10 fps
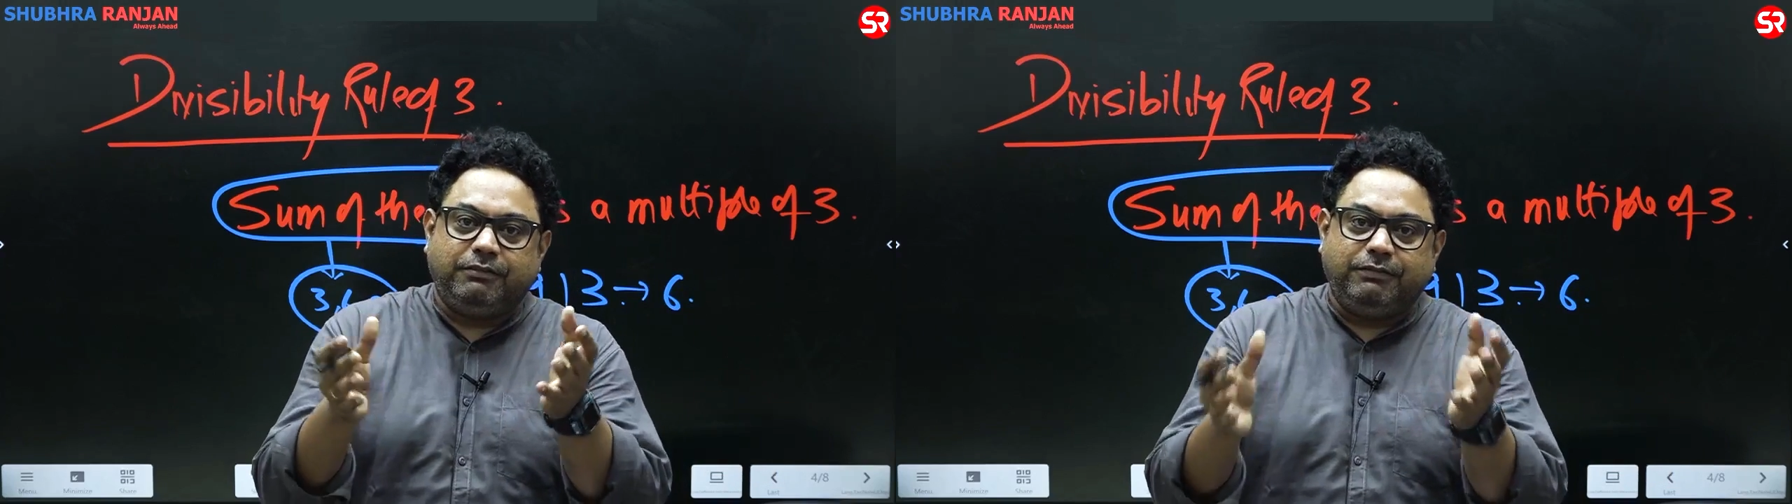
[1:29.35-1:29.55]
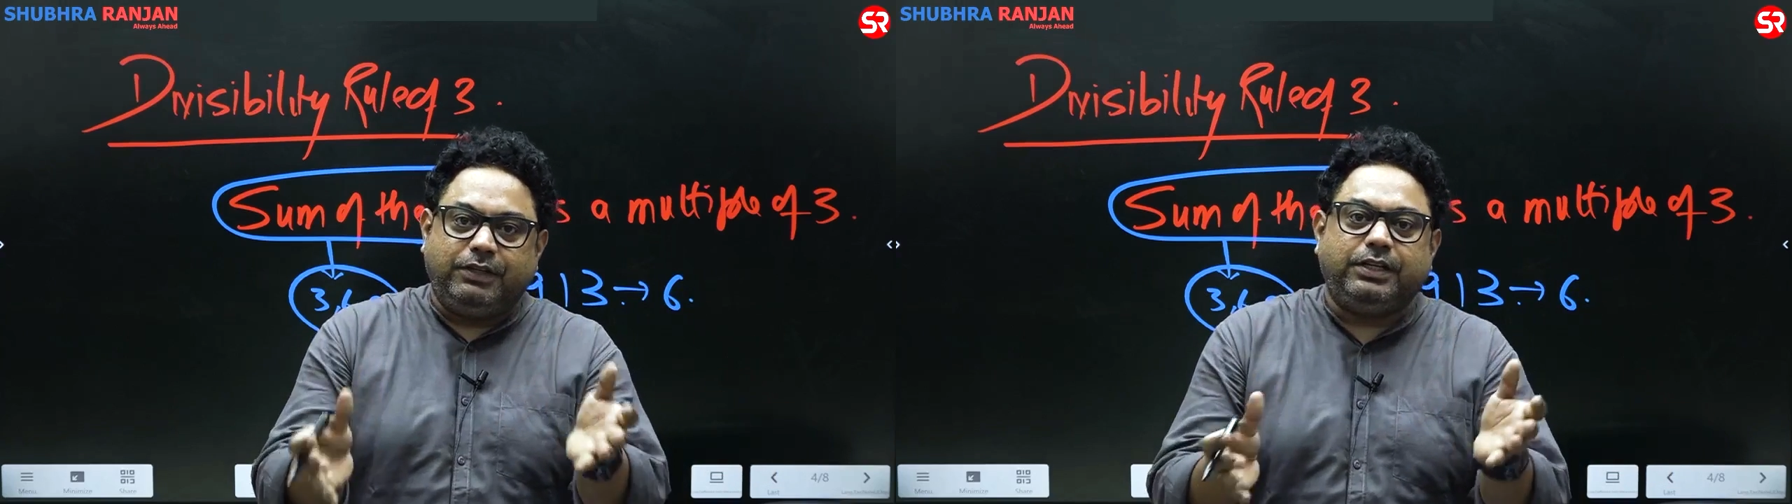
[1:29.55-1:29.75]

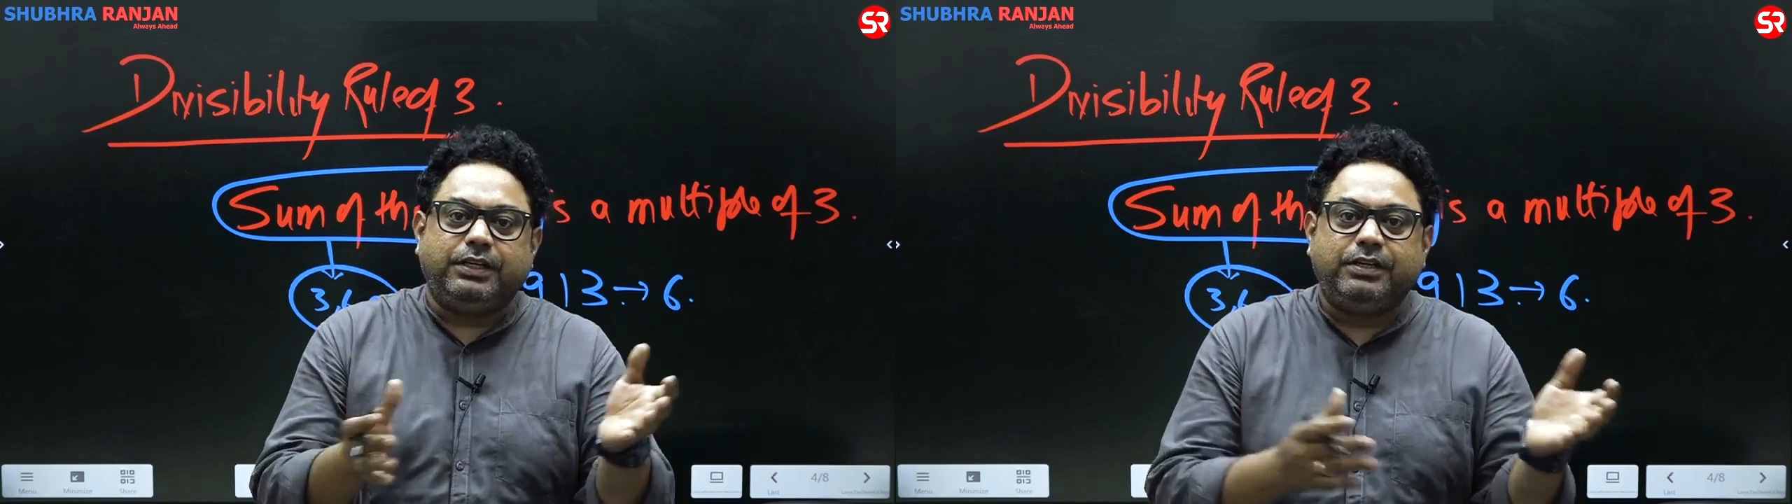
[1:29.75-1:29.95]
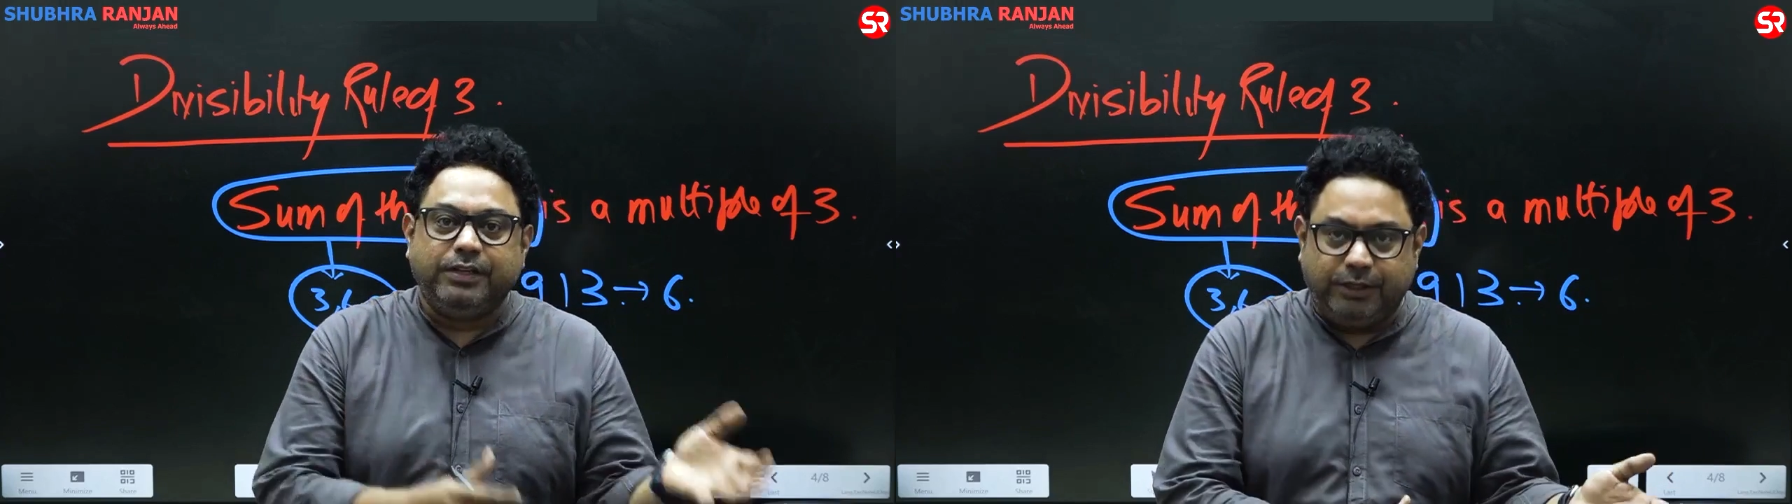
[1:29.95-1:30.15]

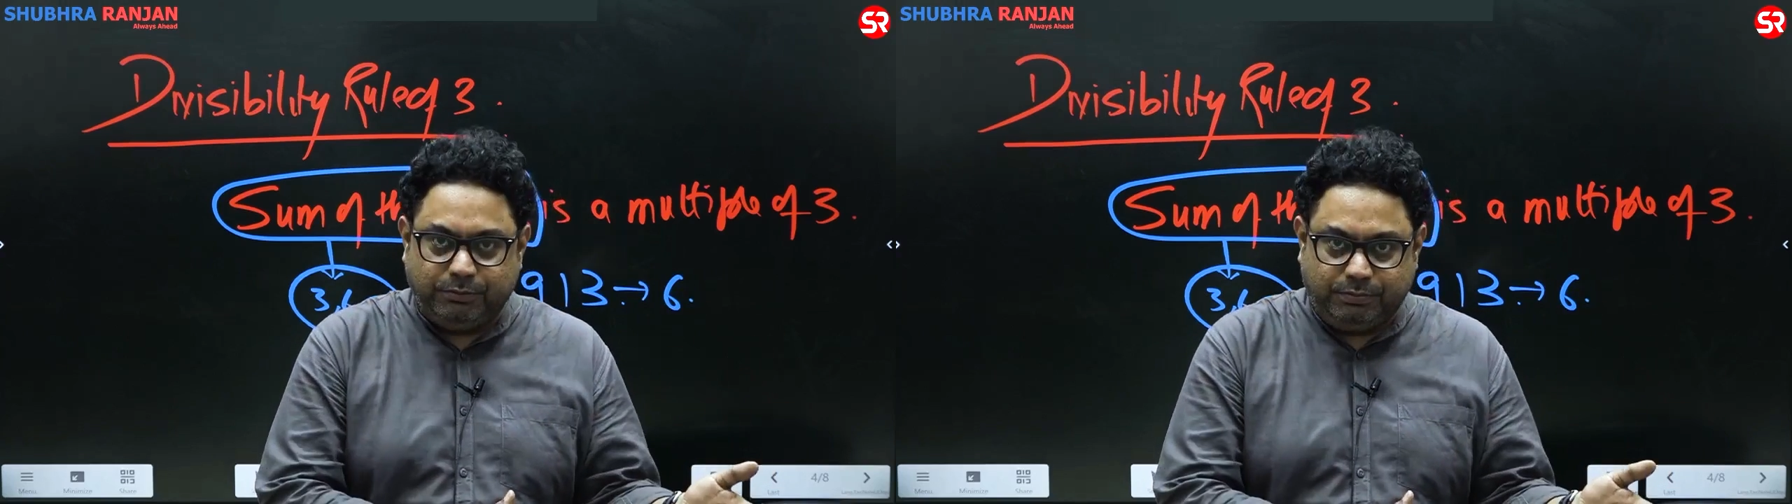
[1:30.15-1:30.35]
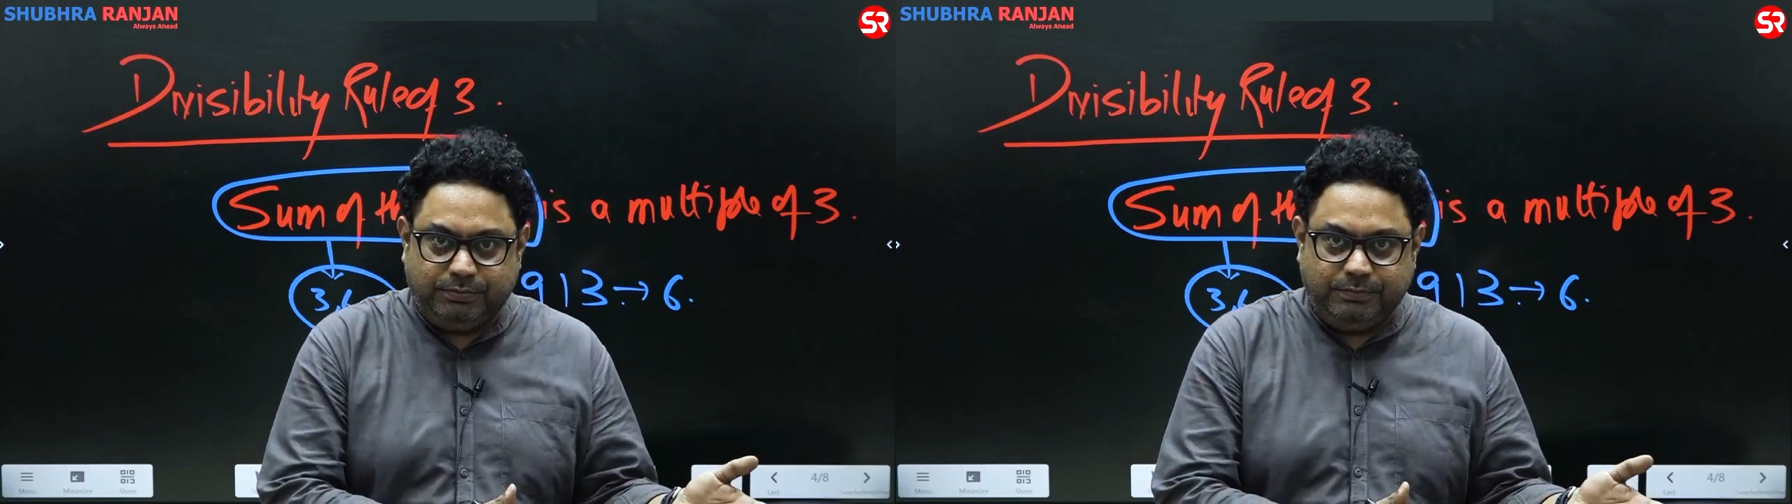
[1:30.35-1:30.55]
we
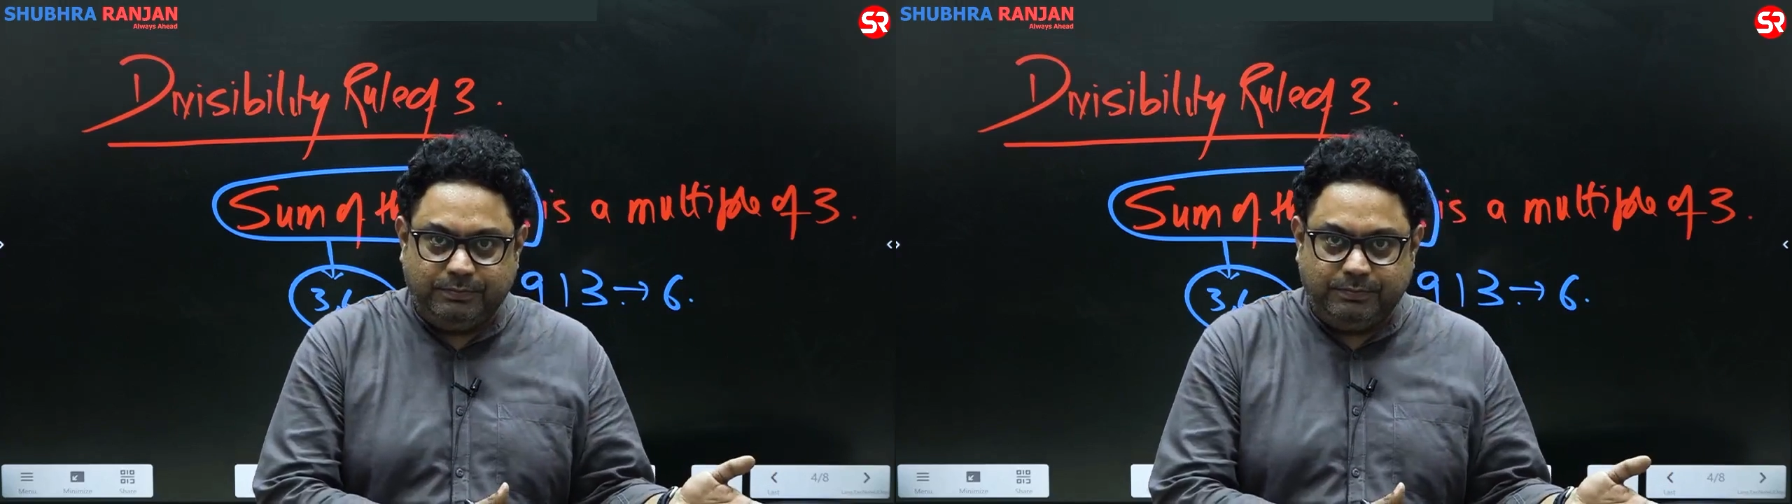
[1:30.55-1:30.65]
knew.